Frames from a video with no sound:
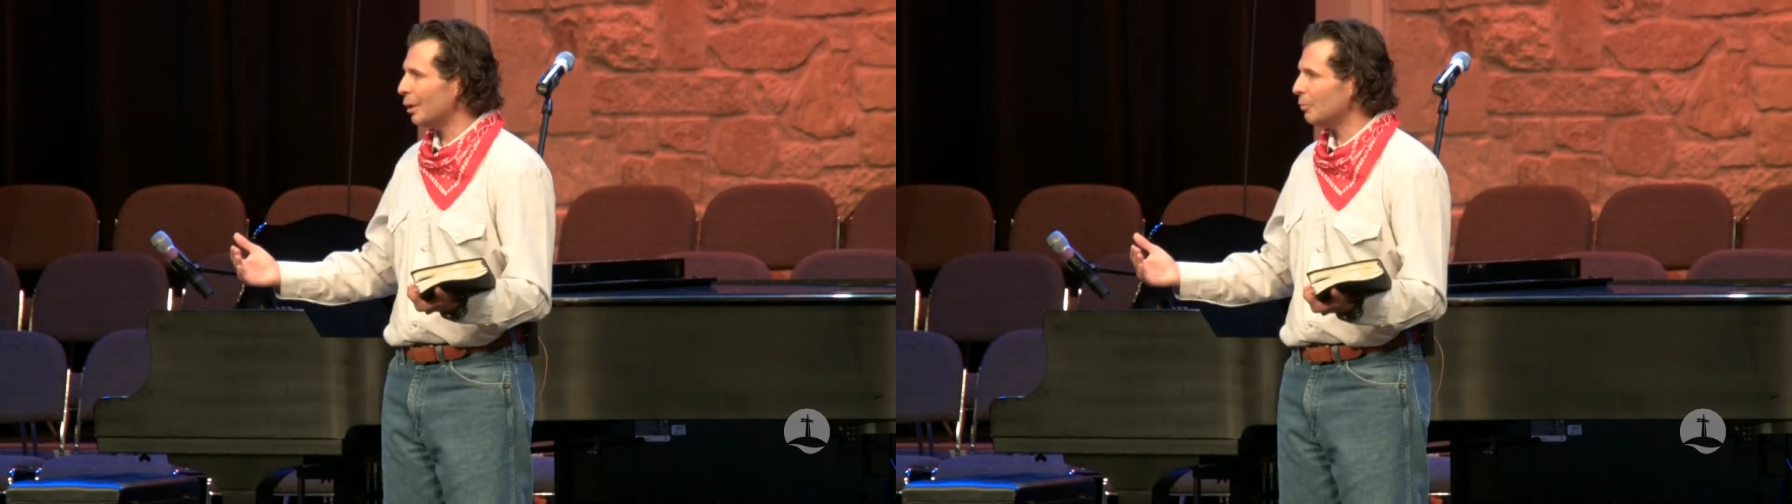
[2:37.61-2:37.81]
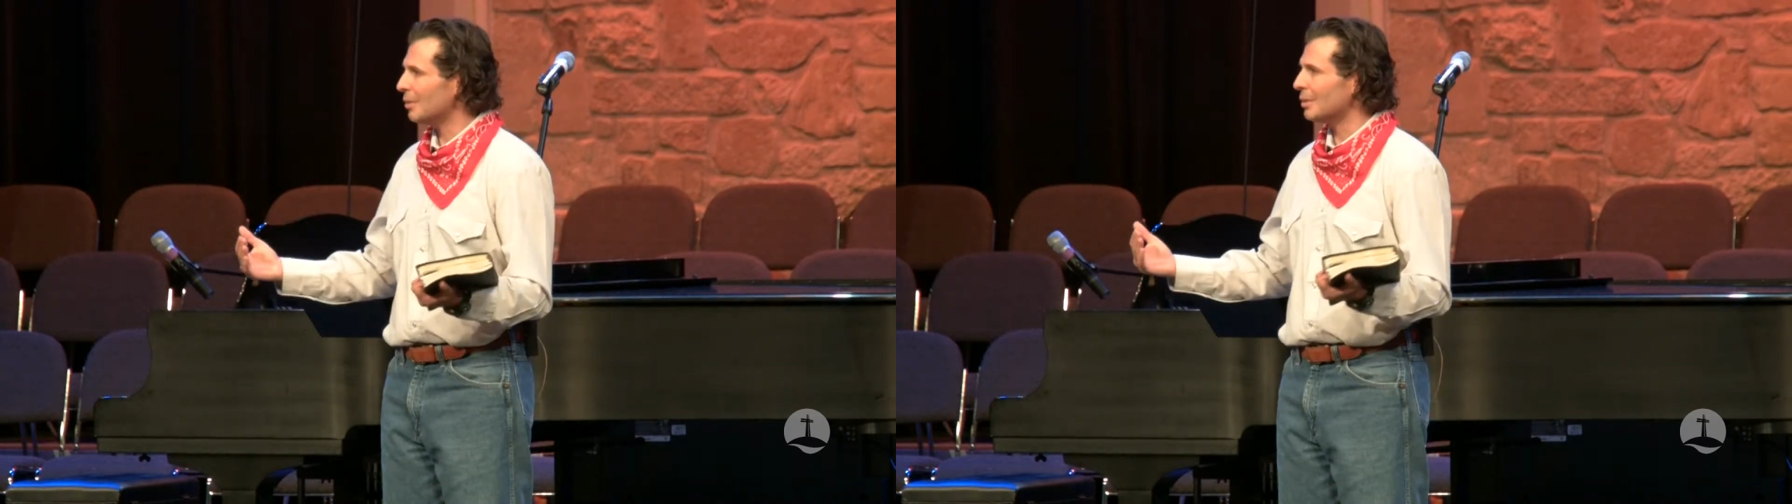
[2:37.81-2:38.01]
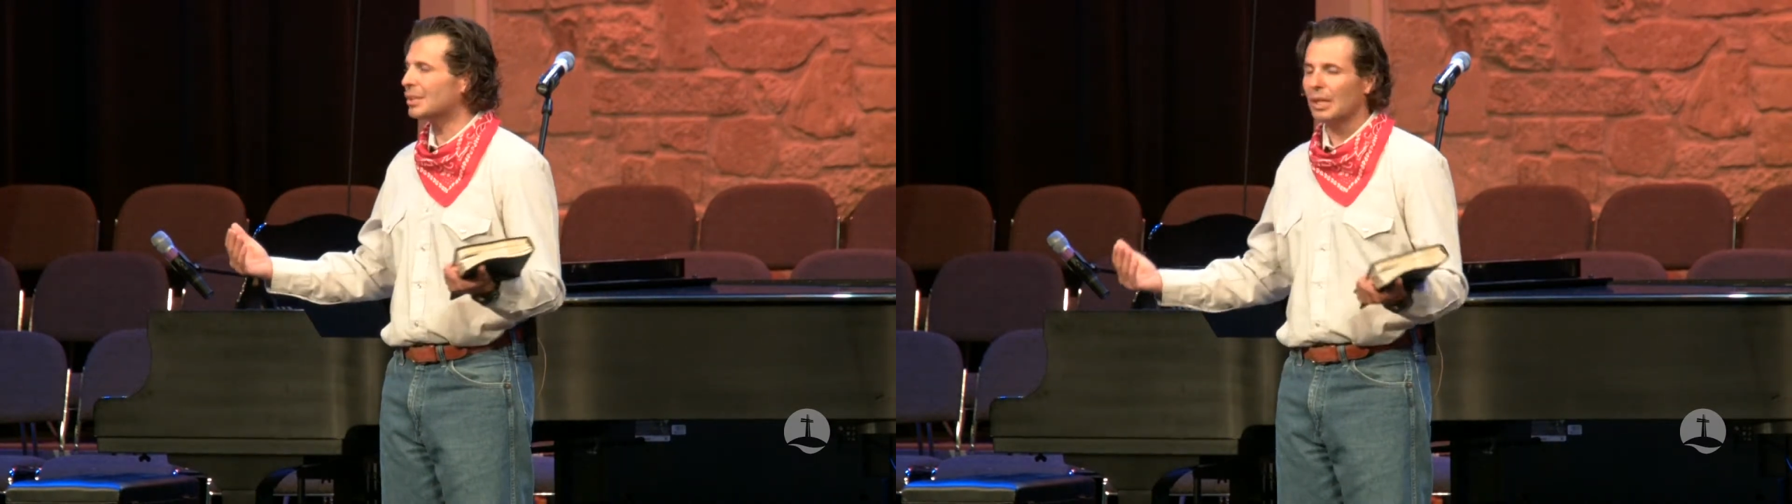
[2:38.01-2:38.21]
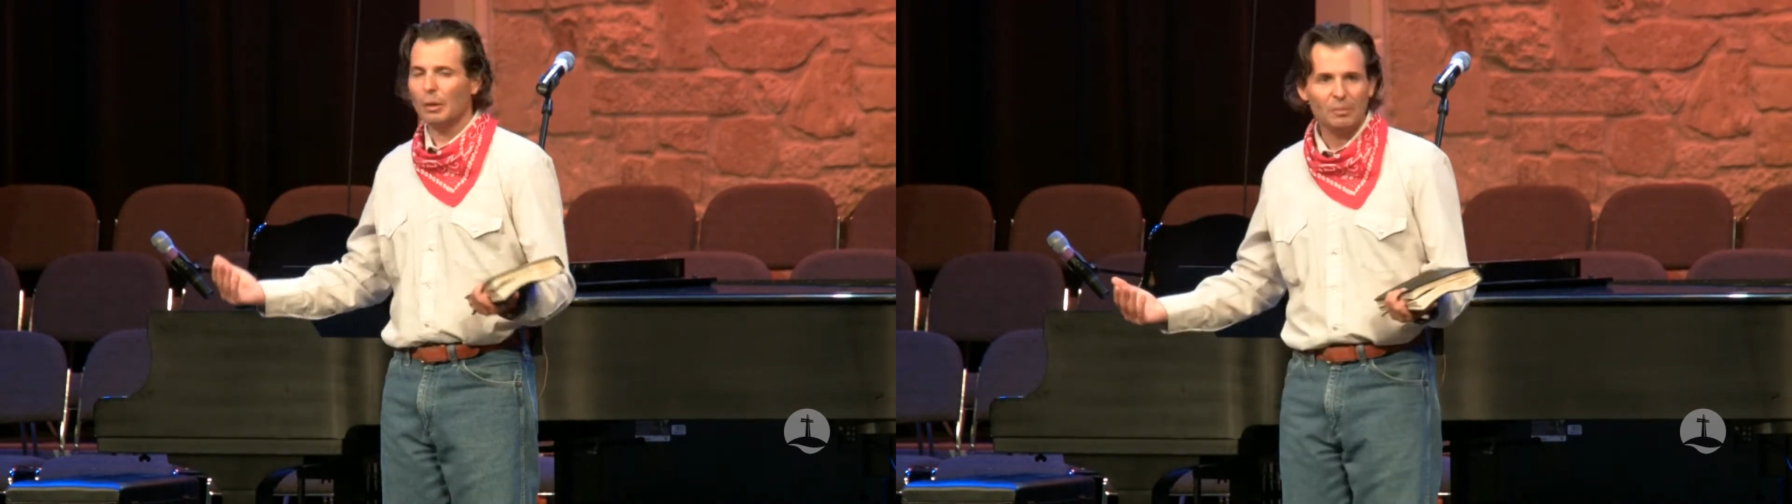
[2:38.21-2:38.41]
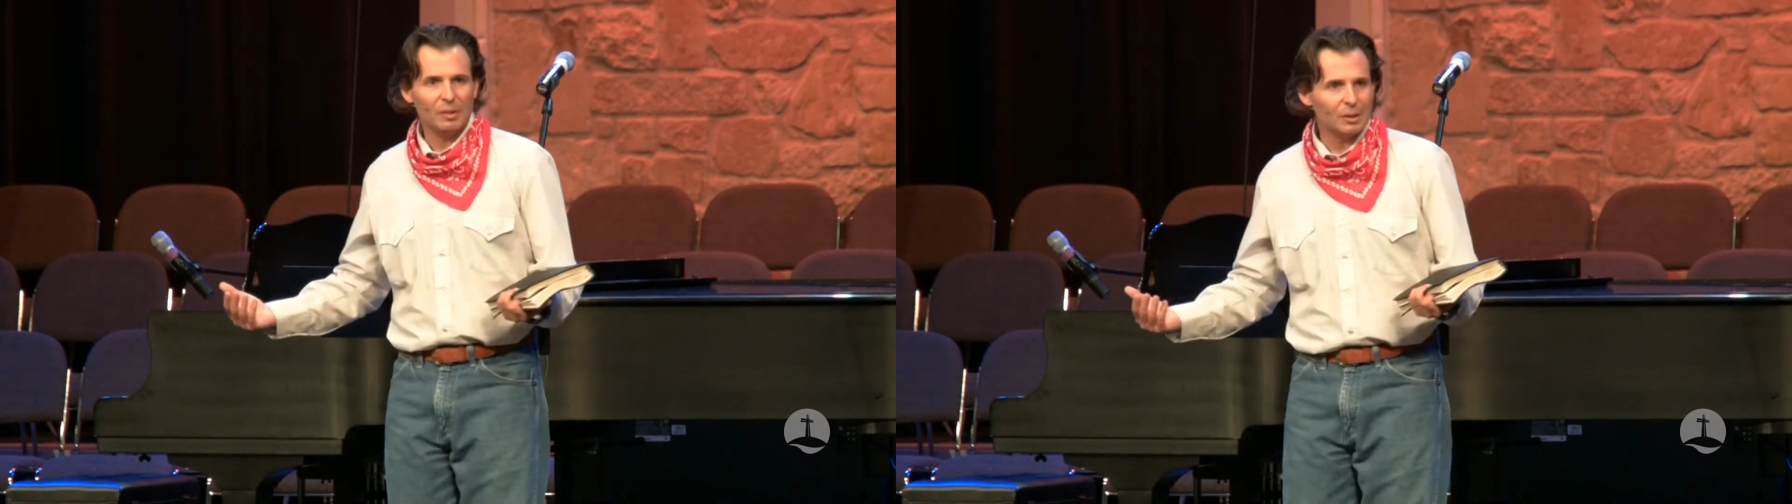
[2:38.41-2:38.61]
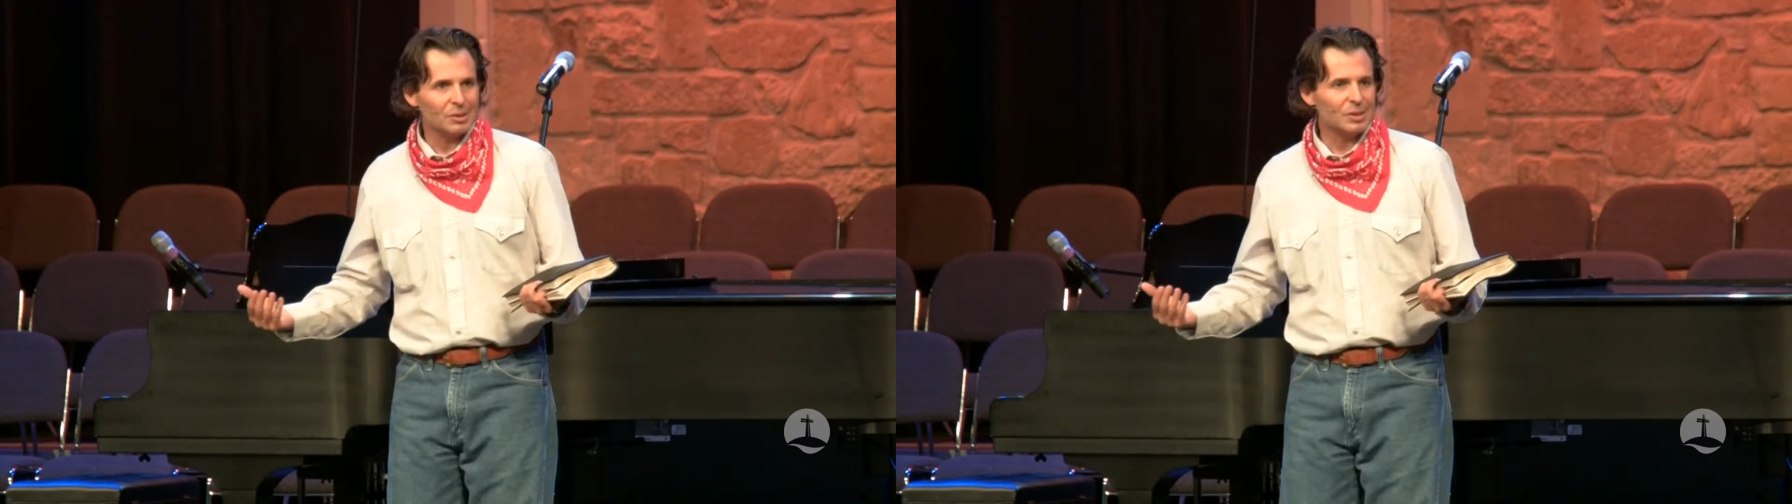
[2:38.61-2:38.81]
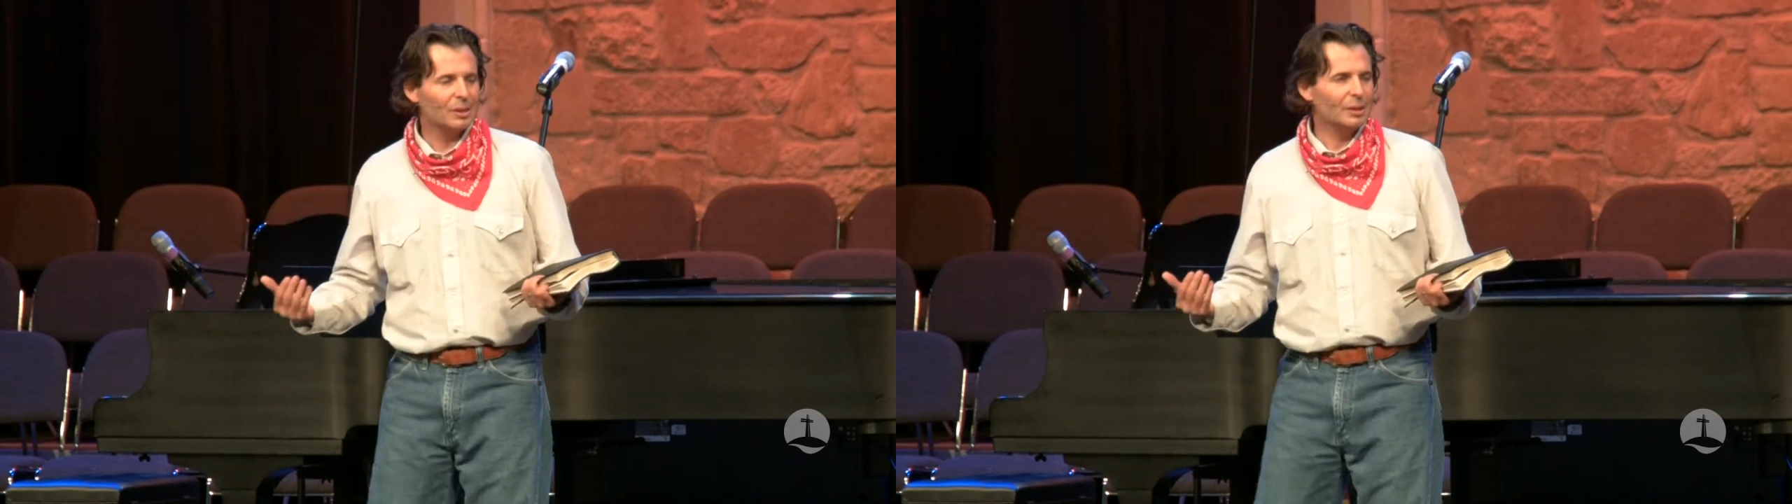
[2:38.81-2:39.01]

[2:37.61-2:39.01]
up to the skeptics